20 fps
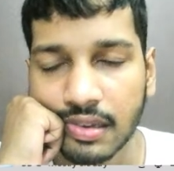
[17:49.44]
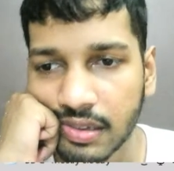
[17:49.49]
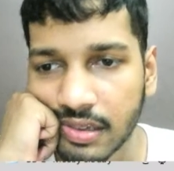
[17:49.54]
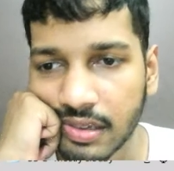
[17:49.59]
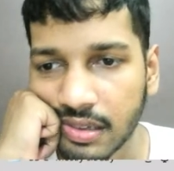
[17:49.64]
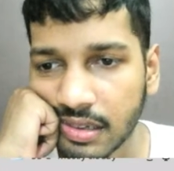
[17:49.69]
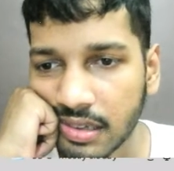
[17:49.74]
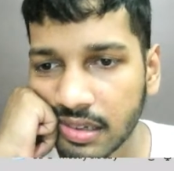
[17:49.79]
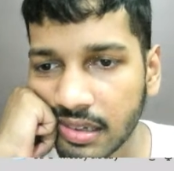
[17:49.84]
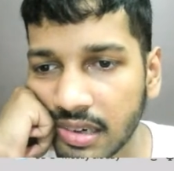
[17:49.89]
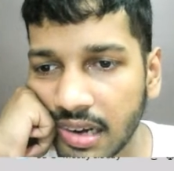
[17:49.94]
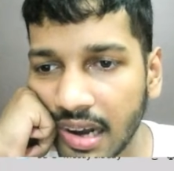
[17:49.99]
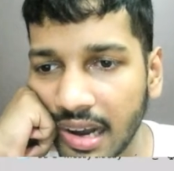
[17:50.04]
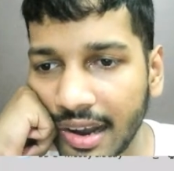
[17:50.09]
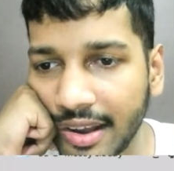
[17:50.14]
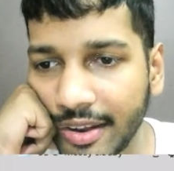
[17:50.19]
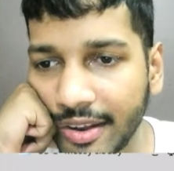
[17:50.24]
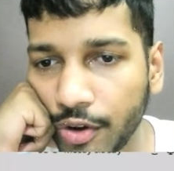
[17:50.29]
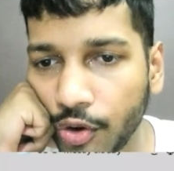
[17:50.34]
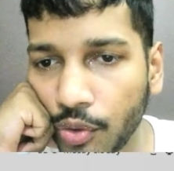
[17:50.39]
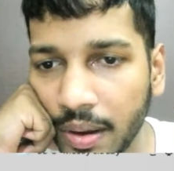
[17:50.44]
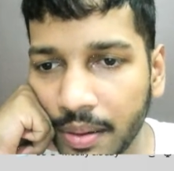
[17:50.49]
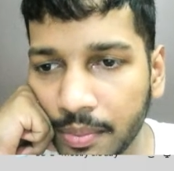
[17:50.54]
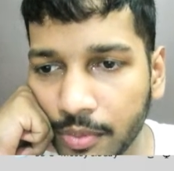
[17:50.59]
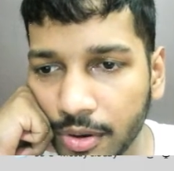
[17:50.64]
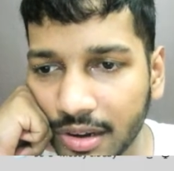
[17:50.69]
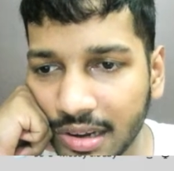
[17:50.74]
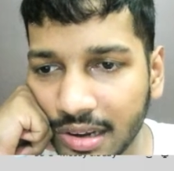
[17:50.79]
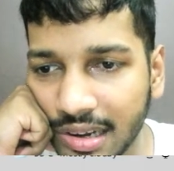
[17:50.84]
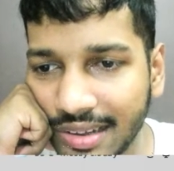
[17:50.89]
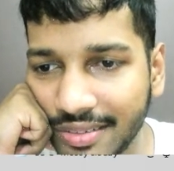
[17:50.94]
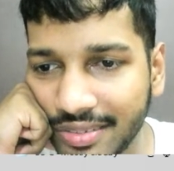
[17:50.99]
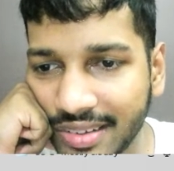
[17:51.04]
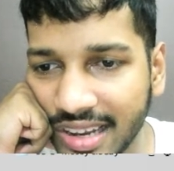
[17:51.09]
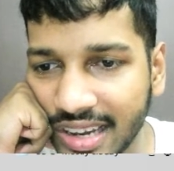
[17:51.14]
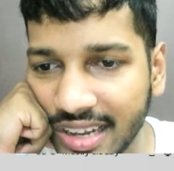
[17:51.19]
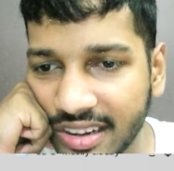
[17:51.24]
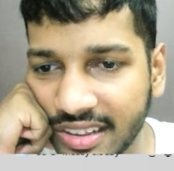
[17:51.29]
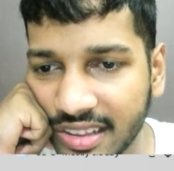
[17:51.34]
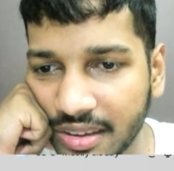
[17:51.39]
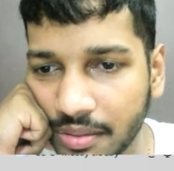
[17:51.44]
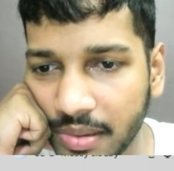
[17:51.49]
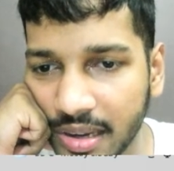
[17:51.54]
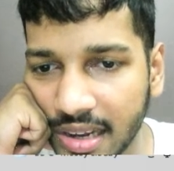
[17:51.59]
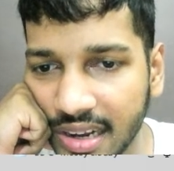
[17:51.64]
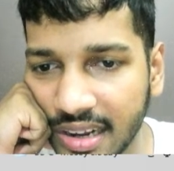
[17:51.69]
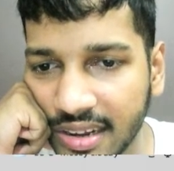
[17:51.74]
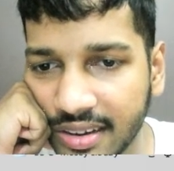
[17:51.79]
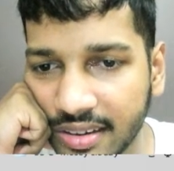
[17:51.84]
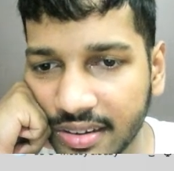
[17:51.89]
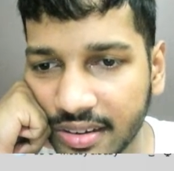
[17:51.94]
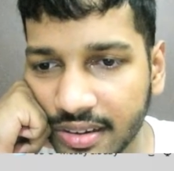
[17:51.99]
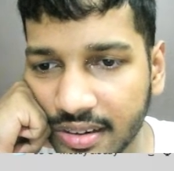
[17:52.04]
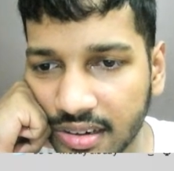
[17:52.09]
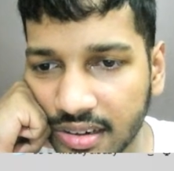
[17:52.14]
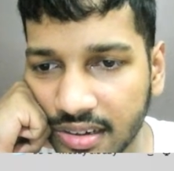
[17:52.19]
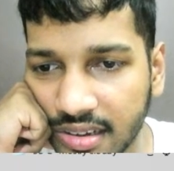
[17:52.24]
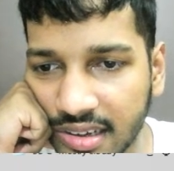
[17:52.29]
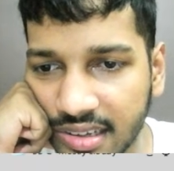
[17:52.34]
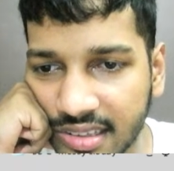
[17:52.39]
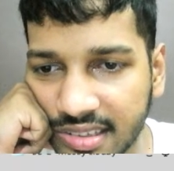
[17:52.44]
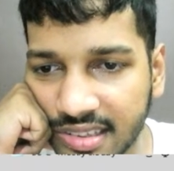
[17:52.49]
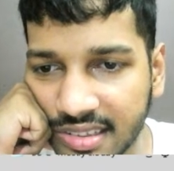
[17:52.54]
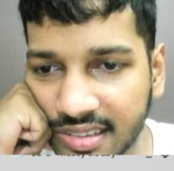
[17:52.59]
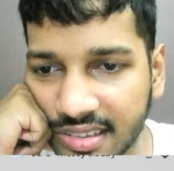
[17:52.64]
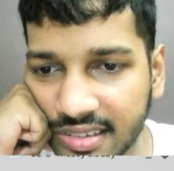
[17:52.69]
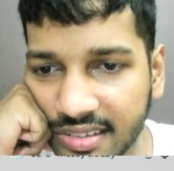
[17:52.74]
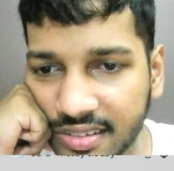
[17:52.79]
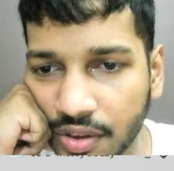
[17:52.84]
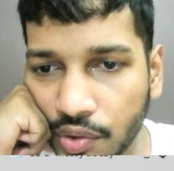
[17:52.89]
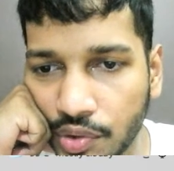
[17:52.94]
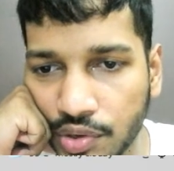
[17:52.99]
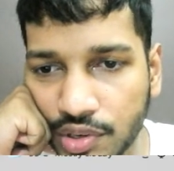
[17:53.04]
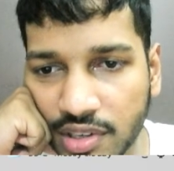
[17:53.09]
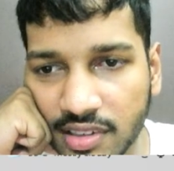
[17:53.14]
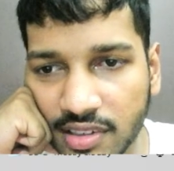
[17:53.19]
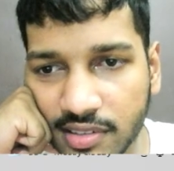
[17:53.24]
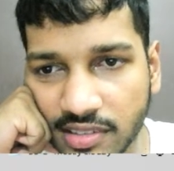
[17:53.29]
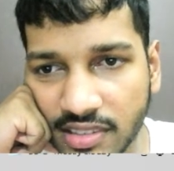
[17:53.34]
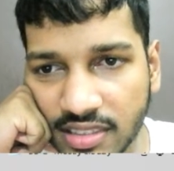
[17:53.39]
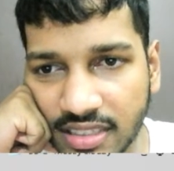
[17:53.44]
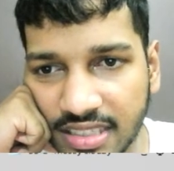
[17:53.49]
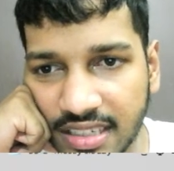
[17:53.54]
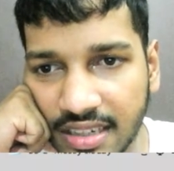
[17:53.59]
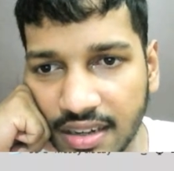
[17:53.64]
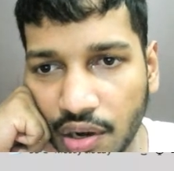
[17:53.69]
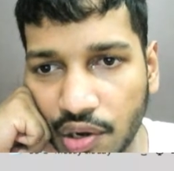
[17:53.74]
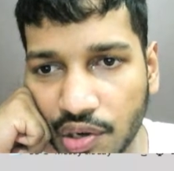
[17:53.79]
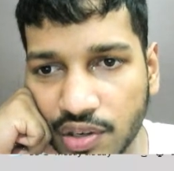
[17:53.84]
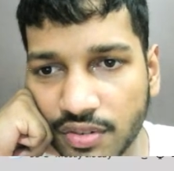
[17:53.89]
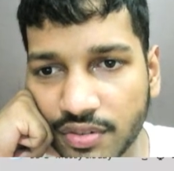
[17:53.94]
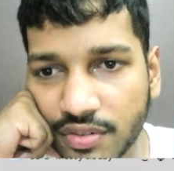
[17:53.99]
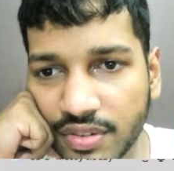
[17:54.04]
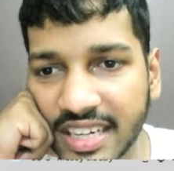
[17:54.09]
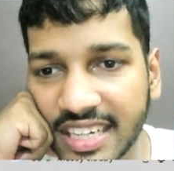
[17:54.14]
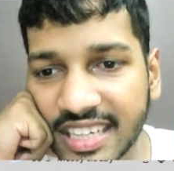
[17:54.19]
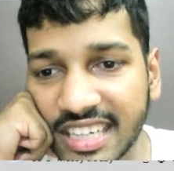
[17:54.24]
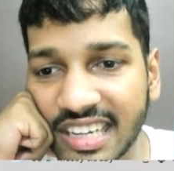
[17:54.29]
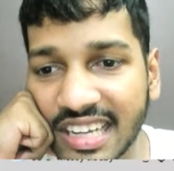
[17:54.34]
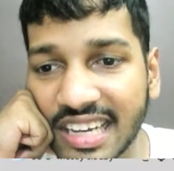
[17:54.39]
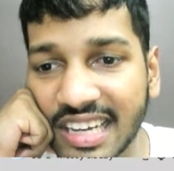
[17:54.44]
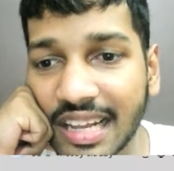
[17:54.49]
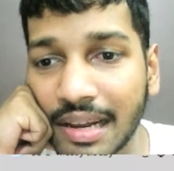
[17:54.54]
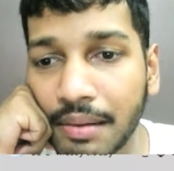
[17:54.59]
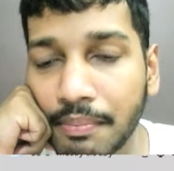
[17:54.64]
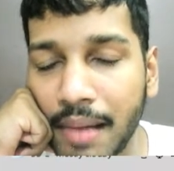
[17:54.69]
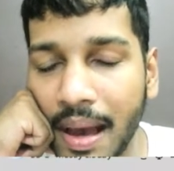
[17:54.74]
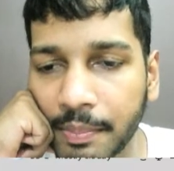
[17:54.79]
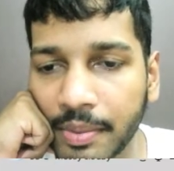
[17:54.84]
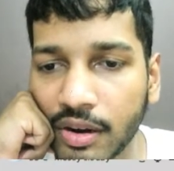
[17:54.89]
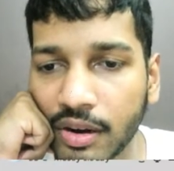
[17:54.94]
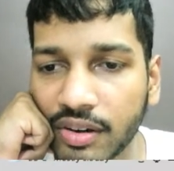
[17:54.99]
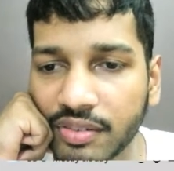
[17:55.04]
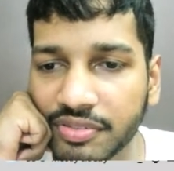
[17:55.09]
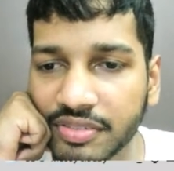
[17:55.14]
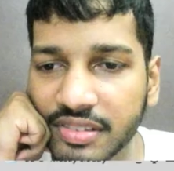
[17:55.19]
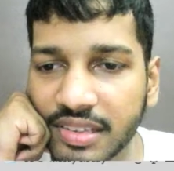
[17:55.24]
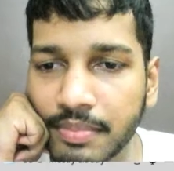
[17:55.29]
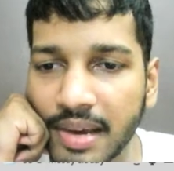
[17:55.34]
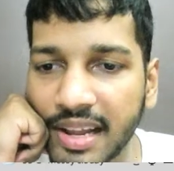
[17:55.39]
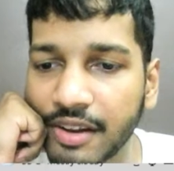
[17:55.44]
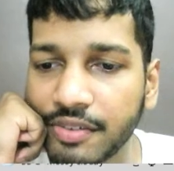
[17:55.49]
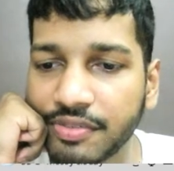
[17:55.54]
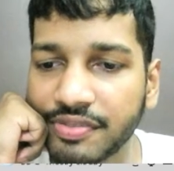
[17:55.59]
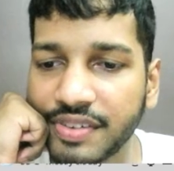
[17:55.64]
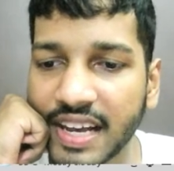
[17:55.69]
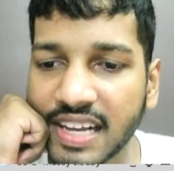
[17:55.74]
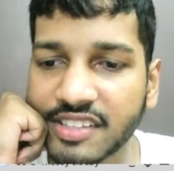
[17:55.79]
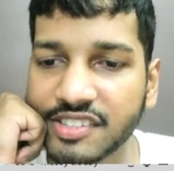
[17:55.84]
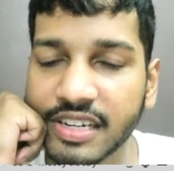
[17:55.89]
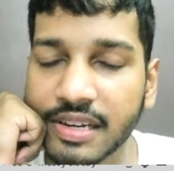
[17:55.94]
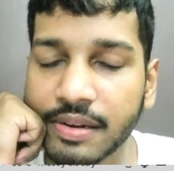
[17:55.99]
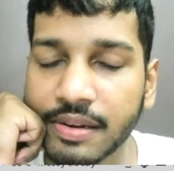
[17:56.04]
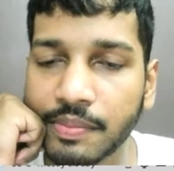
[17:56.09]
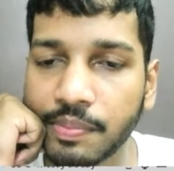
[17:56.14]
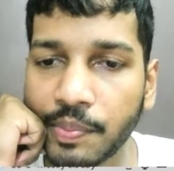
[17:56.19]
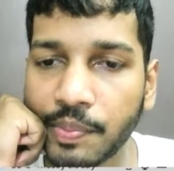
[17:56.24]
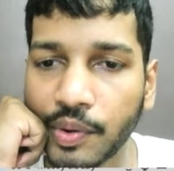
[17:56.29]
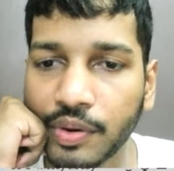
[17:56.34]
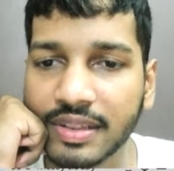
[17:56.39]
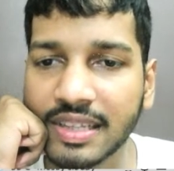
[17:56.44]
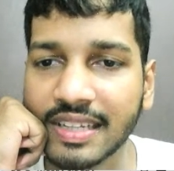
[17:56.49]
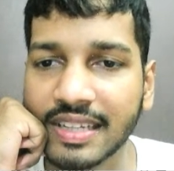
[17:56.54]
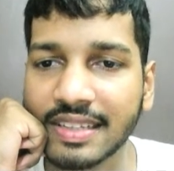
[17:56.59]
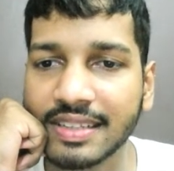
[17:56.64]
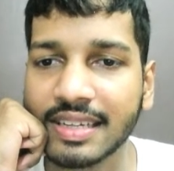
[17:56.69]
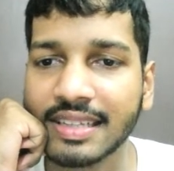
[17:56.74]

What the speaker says: I hope I'm not leaving anything behind. This is very detailed mapping of the manufacturing process.